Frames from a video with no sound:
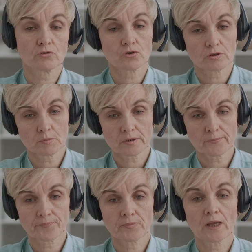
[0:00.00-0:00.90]
At the end
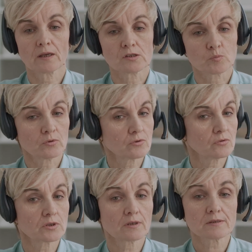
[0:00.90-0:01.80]
of the day, every
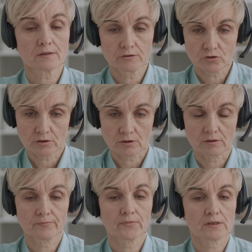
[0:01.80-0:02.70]
human being is
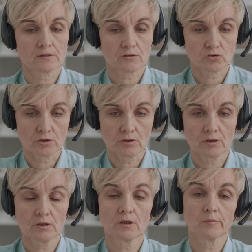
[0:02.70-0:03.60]
different.
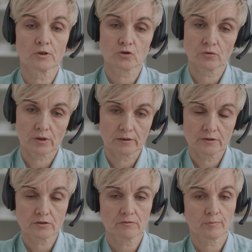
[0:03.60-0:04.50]
But as
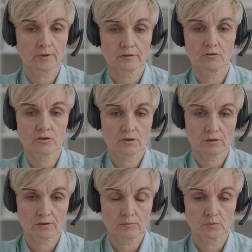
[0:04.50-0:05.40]
someone gets older,
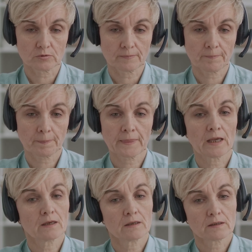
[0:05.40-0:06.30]
as they emerge from
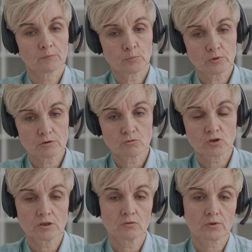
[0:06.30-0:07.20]
retirement to come
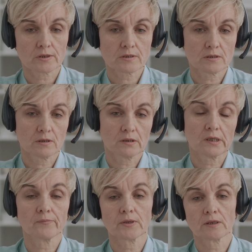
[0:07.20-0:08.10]
back into the
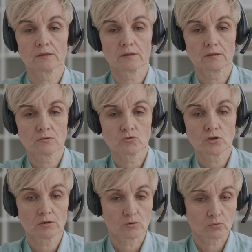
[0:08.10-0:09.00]
workforce, their
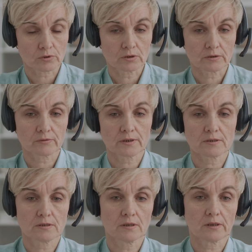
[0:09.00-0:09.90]
priorities are
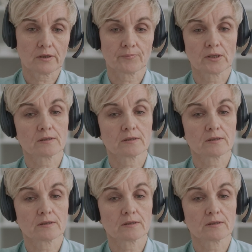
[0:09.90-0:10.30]
different.